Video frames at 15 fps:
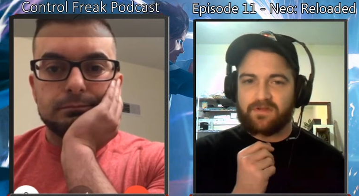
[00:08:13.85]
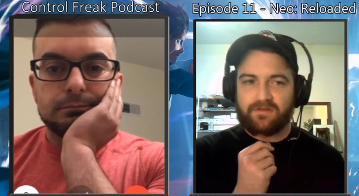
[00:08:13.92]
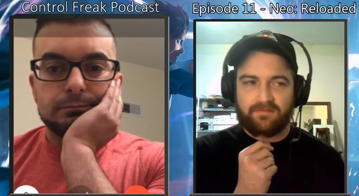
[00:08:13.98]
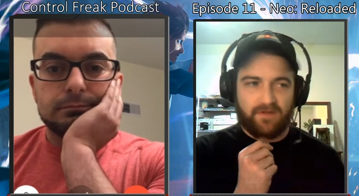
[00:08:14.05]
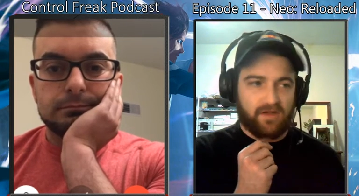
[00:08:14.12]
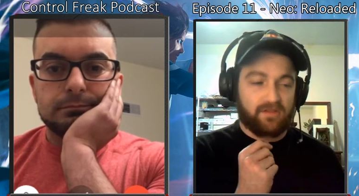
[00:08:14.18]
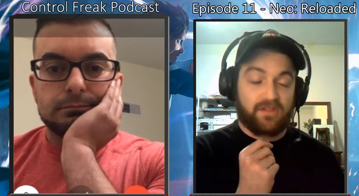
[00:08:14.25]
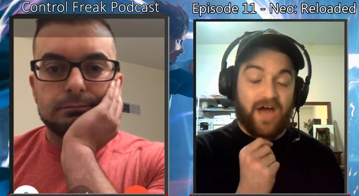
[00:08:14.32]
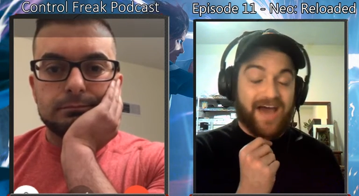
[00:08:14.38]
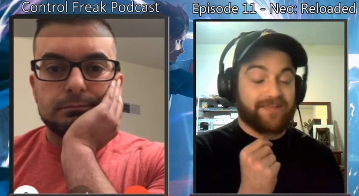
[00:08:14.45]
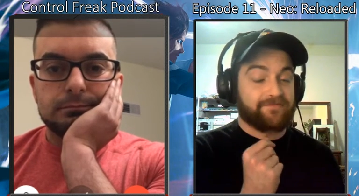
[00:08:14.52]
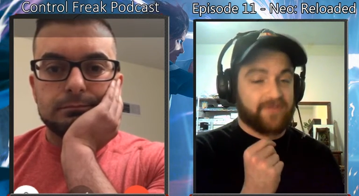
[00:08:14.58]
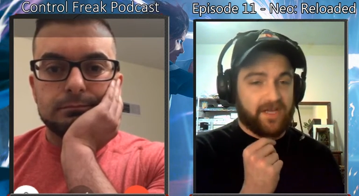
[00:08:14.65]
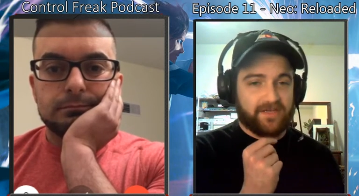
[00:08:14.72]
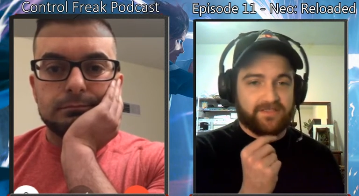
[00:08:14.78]
Speaker 1: a lot of
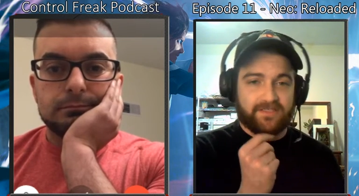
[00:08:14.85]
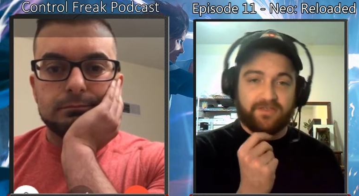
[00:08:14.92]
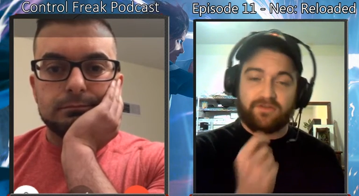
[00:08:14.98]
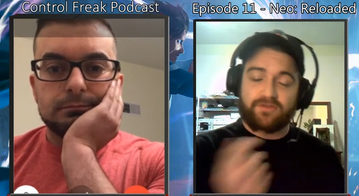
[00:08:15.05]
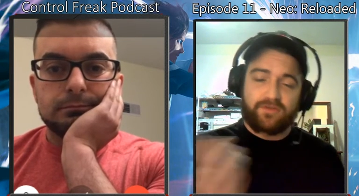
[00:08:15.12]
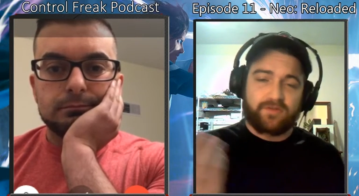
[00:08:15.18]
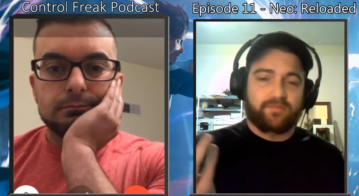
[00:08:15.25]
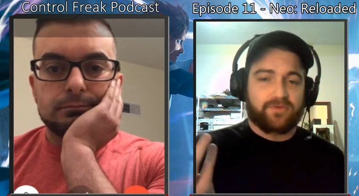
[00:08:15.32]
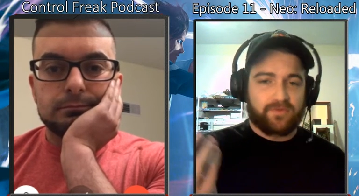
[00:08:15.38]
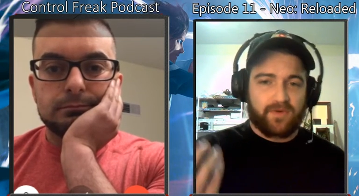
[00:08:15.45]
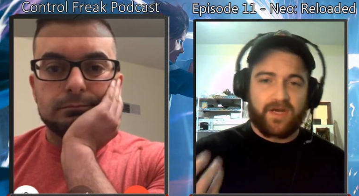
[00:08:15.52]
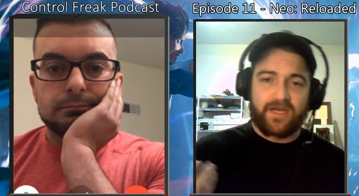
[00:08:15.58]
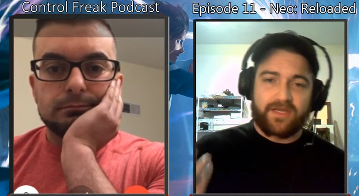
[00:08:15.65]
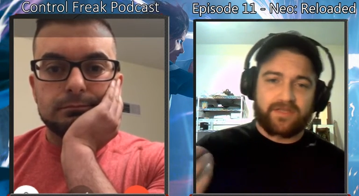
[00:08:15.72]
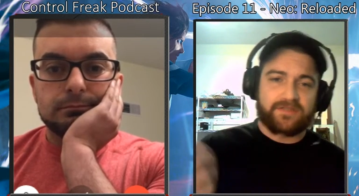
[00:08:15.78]
decks, including
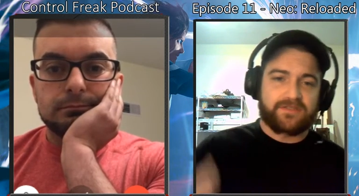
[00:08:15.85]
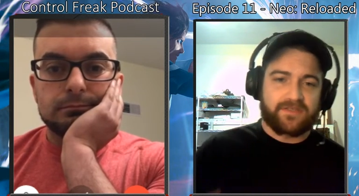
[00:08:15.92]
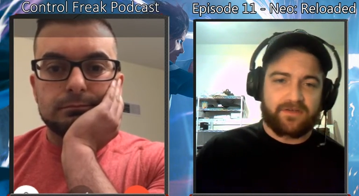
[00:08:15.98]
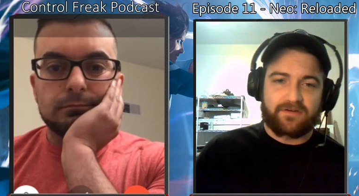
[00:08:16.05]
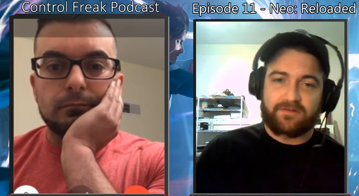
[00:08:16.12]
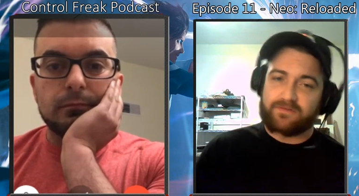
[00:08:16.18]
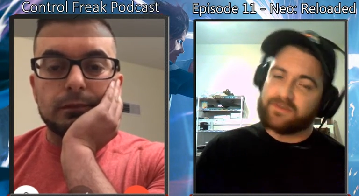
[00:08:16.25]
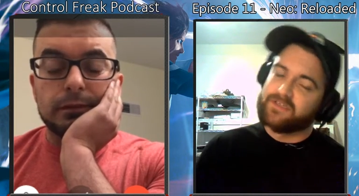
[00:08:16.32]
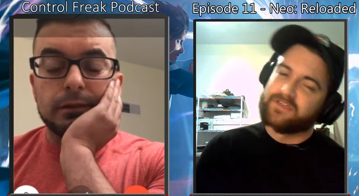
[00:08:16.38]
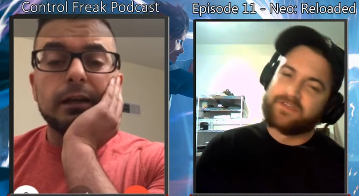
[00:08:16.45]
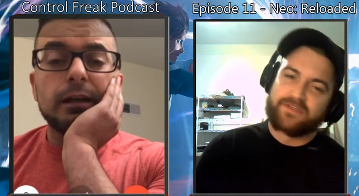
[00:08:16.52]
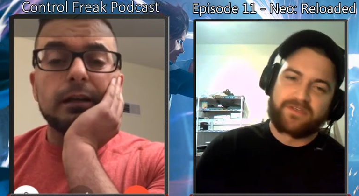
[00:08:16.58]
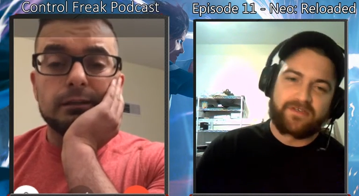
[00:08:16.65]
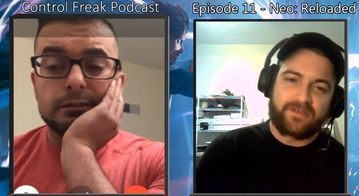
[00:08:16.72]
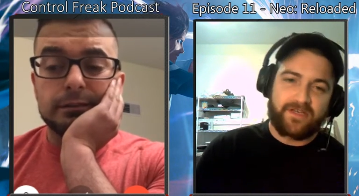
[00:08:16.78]
Blue-White. So
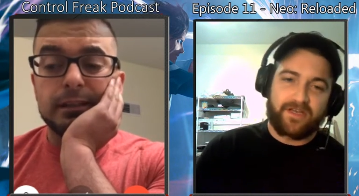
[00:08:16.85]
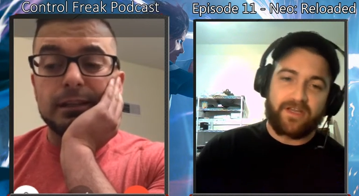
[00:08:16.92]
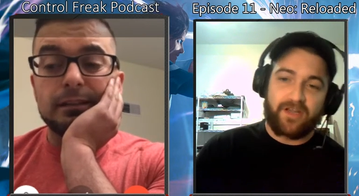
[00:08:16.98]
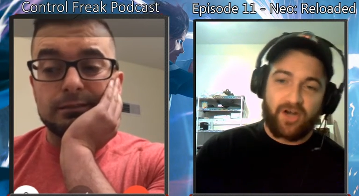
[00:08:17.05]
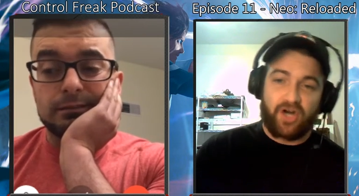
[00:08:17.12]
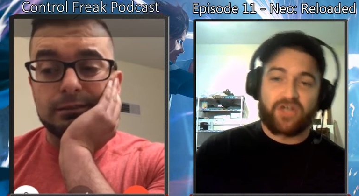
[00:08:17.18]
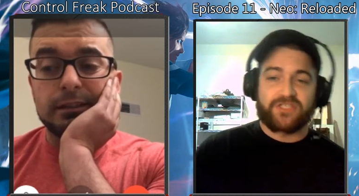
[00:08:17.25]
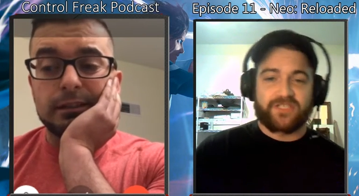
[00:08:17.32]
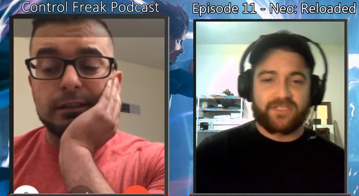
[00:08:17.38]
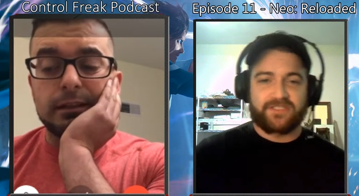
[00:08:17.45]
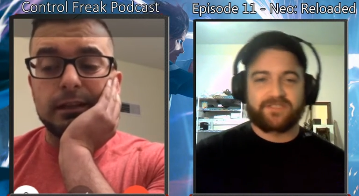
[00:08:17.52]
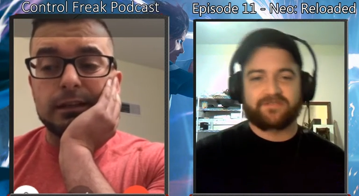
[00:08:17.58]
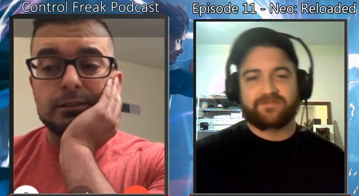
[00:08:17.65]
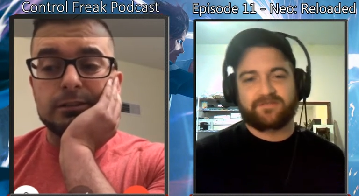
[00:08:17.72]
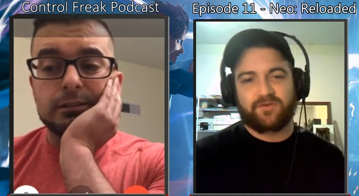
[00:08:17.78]
Speaker 2: yeah, it hurts us
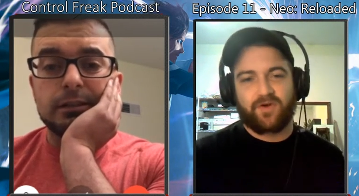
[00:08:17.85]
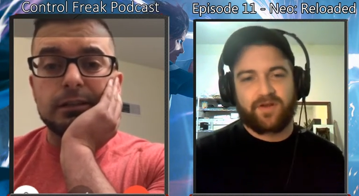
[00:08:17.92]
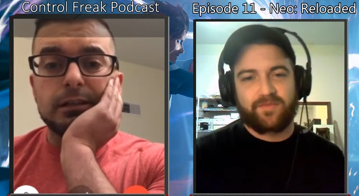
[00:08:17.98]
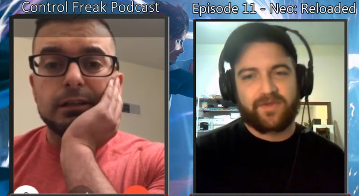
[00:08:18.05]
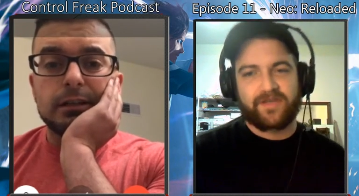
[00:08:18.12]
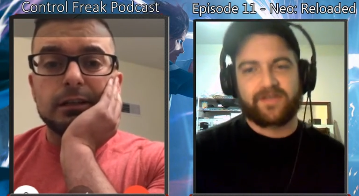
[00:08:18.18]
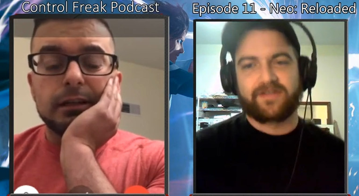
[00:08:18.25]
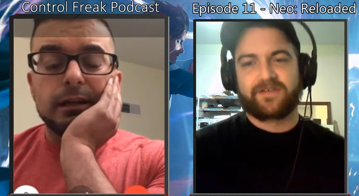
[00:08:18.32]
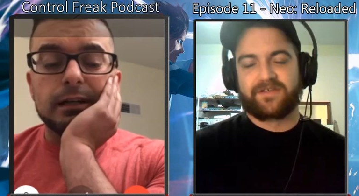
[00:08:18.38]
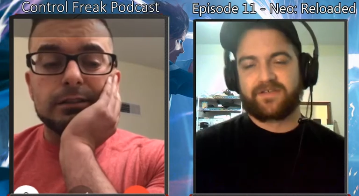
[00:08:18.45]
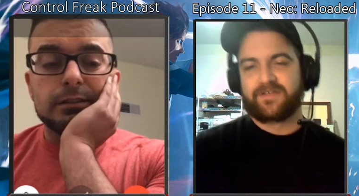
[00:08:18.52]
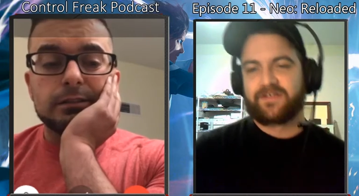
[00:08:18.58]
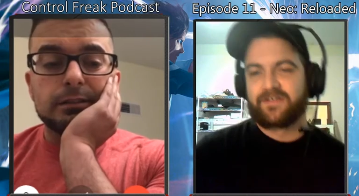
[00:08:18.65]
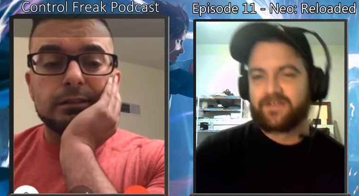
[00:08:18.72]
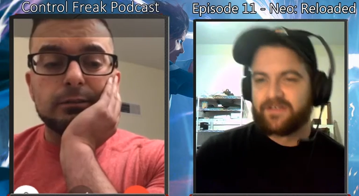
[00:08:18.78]
quite a bit.
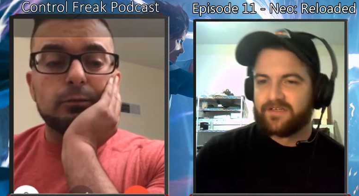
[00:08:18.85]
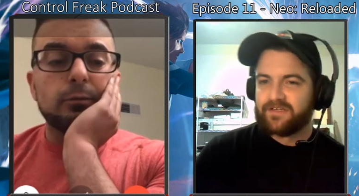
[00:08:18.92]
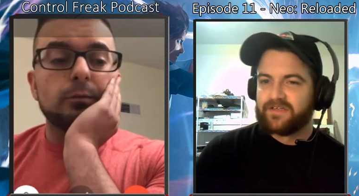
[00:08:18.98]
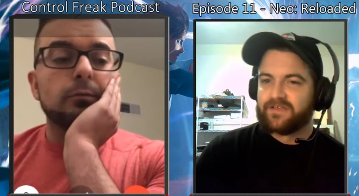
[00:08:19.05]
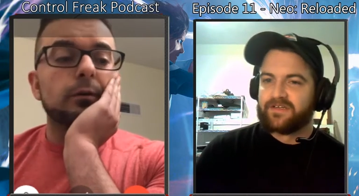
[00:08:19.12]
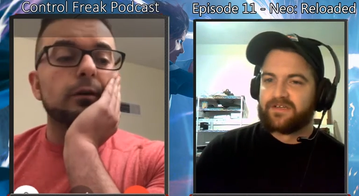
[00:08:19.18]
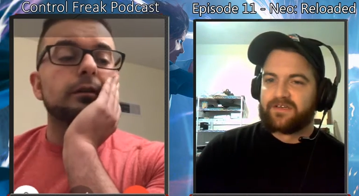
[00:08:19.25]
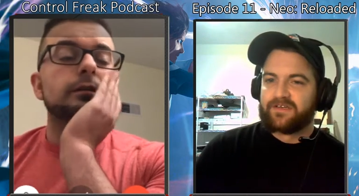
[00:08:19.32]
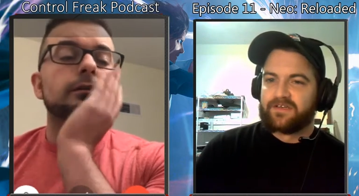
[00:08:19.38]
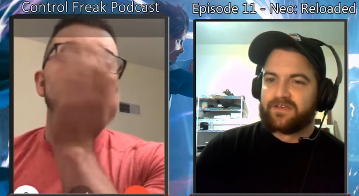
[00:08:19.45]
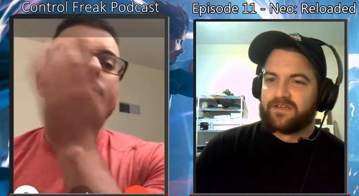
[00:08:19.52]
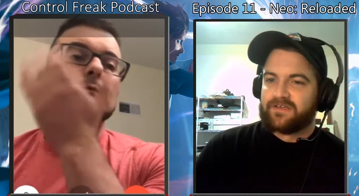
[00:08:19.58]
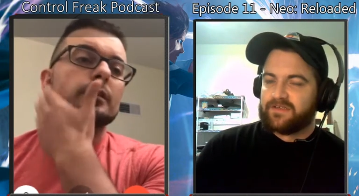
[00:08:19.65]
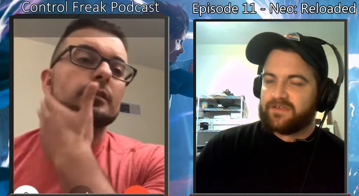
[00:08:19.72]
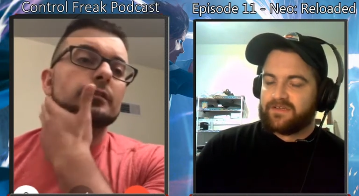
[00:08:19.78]
One of
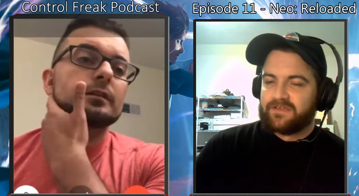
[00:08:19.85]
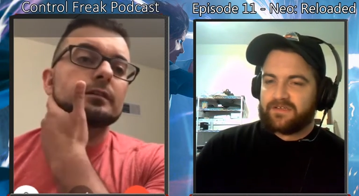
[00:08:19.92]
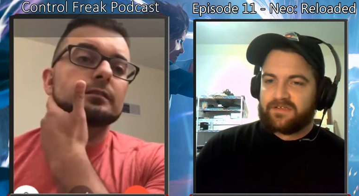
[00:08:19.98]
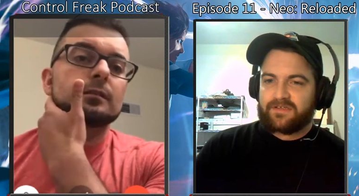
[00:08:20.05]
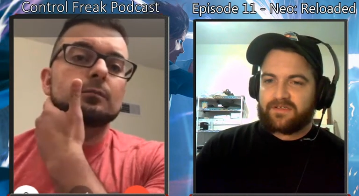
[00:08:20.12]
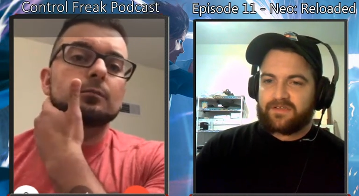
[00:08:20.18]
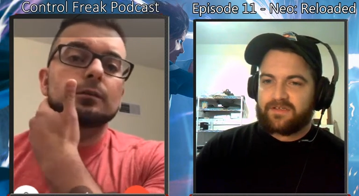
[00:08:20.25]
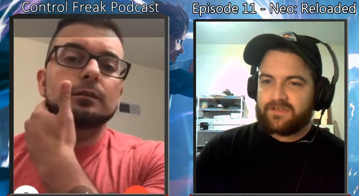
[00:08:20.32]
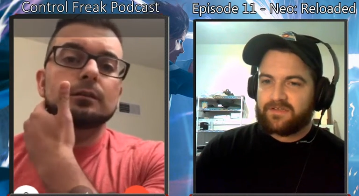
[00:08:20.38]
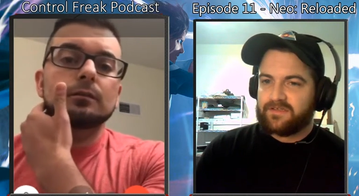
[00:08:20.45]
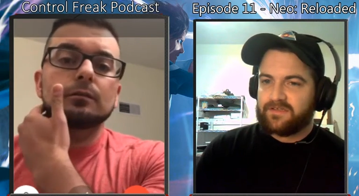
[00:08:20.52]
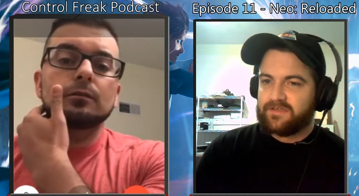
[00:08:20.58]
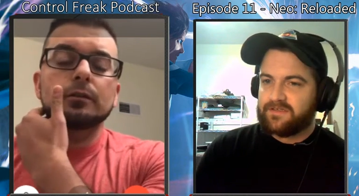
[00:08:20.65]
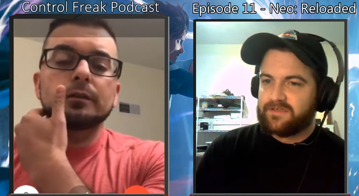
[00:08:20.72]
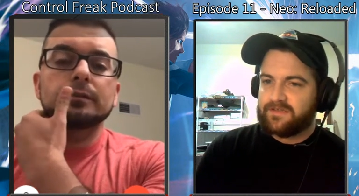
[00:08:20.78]
the things that we're gonna
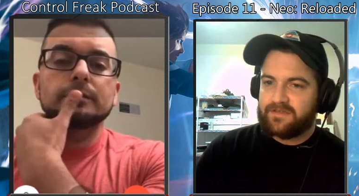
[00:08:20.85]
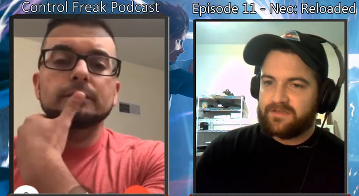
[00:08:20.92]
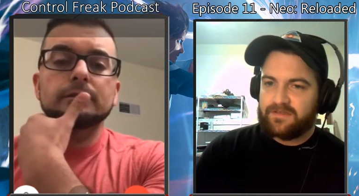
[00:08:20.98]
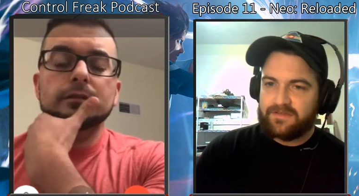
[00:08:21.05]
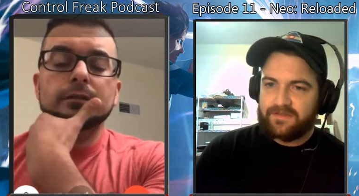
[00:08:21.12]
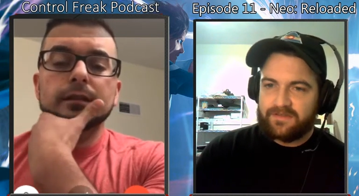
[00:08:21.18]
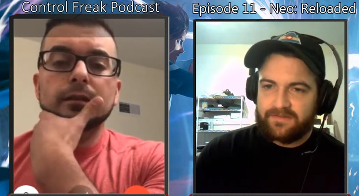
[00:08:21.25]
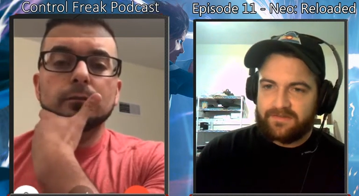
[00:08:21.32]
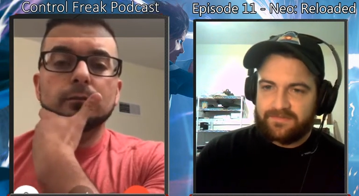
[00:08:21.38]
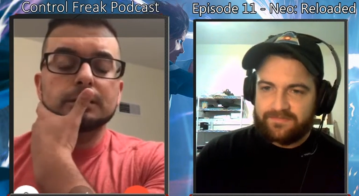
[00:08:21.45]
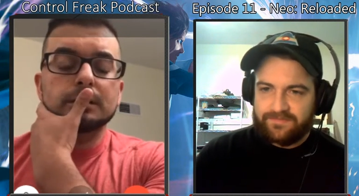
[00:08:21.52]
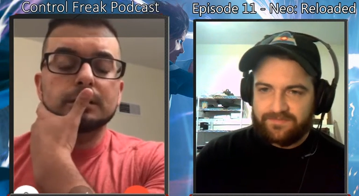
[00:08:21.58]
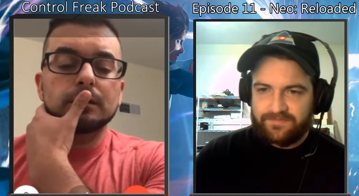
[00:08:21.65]
look into today was,